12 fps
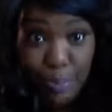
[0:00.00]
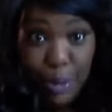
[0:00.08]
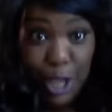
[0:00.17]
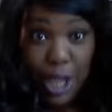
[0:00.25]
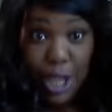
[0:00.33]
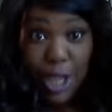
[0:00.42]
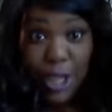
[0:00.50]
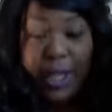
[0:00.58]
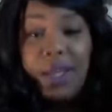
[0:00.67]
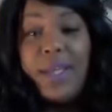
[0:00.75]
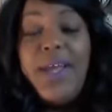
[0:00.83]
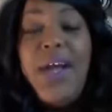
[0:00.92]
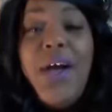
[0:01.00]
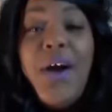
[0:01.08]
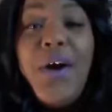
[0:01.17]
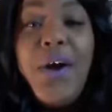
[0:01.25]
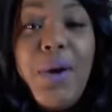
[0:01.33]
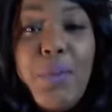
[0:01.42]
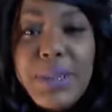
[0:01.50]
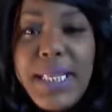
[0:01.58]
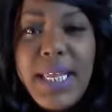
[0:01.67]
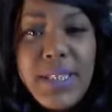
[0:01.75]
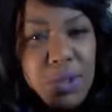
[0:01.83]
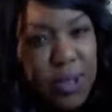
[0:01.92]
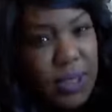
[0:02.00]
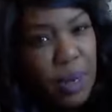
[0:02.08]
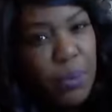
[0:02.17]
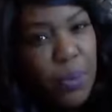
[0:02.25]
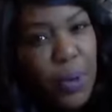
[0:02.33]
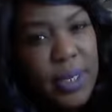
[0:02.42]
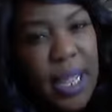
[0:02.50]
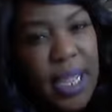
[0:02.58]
big or once they get to a certain point,